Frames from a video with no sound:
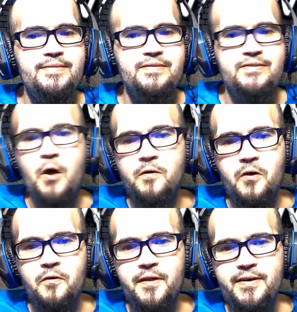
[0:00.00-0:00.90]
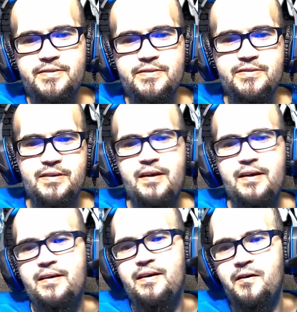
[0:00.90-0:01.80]
don't know this,
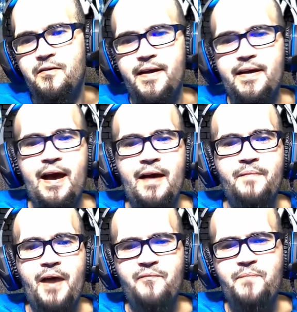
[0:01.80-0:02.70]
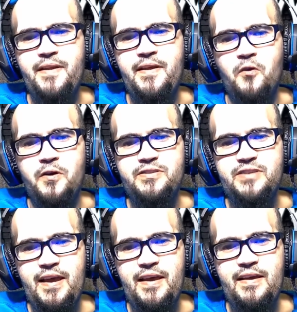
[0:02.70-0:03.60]
all right, I've been
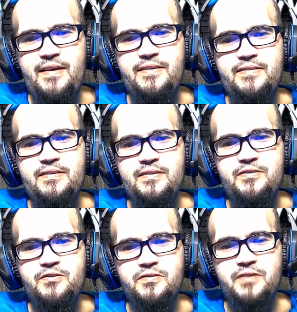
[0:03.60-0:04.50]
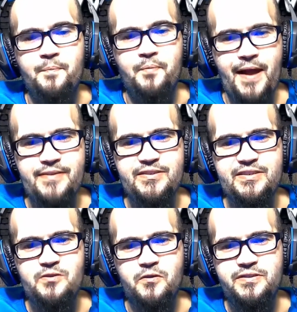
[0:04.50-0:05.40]
a
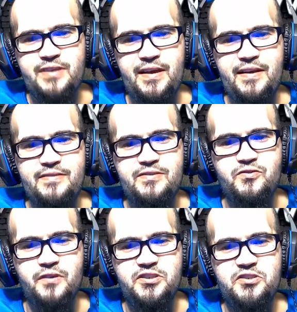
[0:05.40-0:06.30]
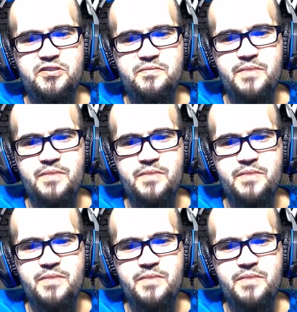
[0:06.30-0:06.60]
practicing ordained Christian